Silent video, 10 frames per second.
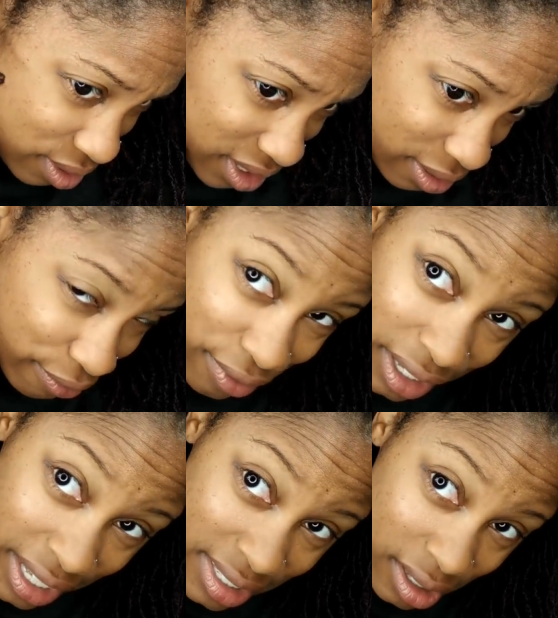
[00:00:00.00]
You see them
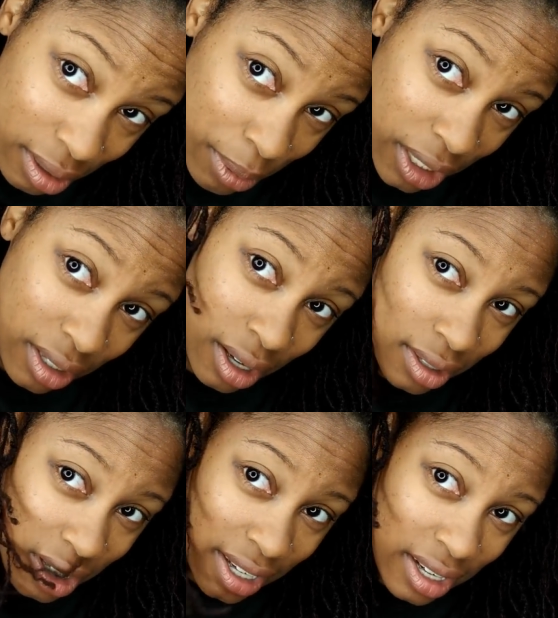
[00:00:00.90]
flakes? Oh my
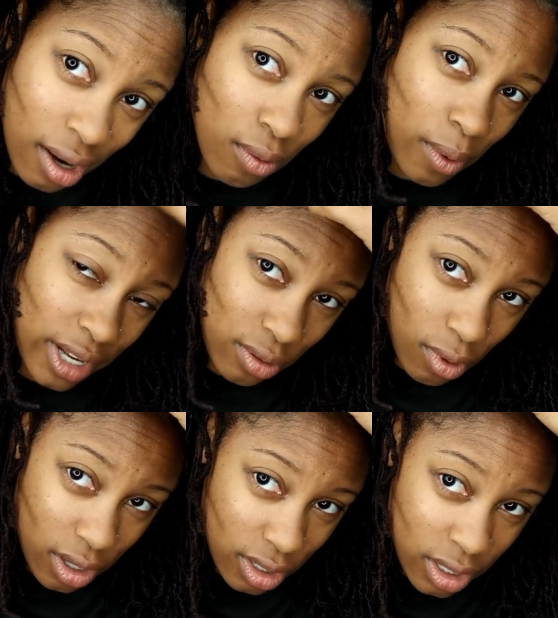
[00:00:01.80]
gosh, I cannot wait to
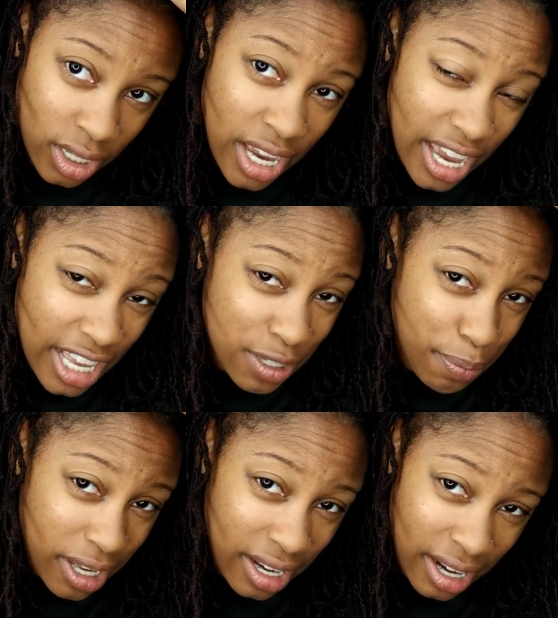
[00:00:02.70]
wash this. It's
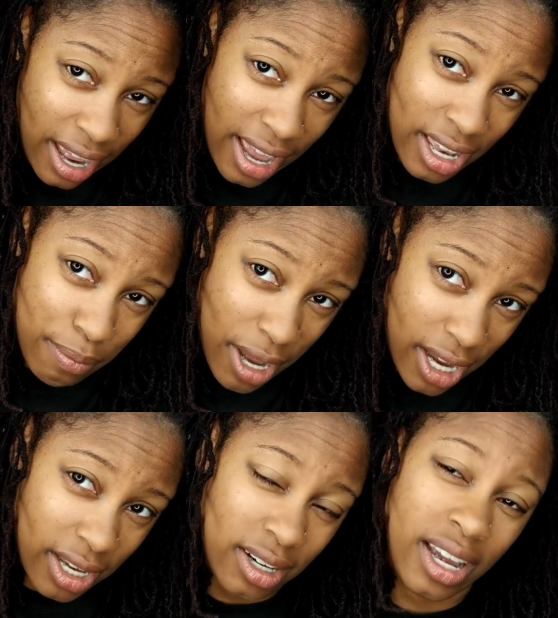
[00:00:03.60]
been in a
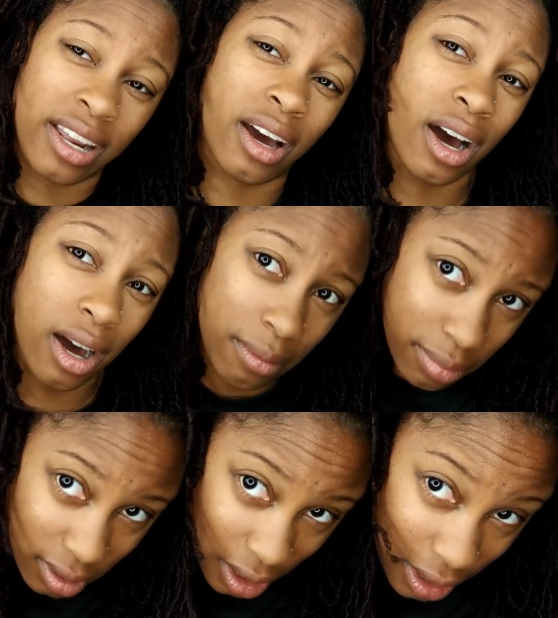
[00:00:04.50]
headband and
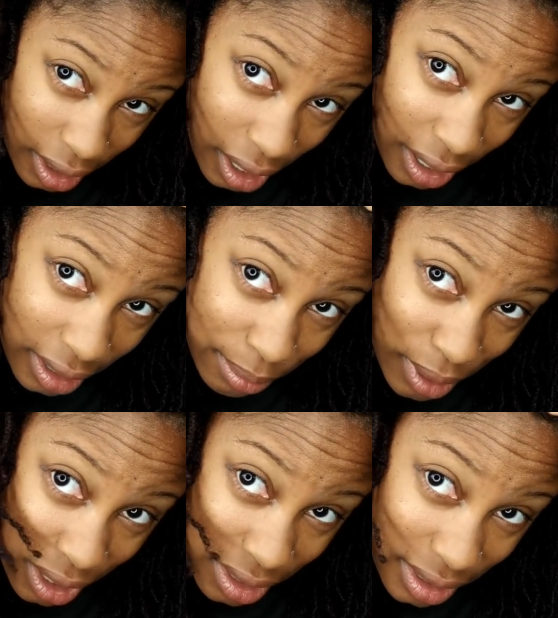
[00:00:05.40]
up. Like, I am
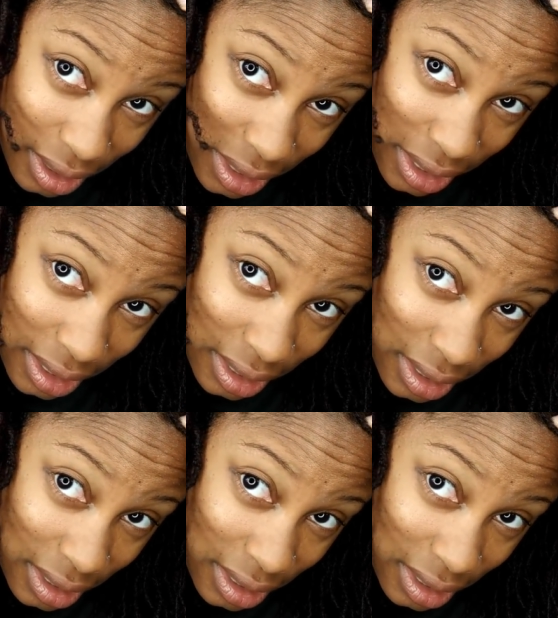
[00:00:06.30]
not dealing.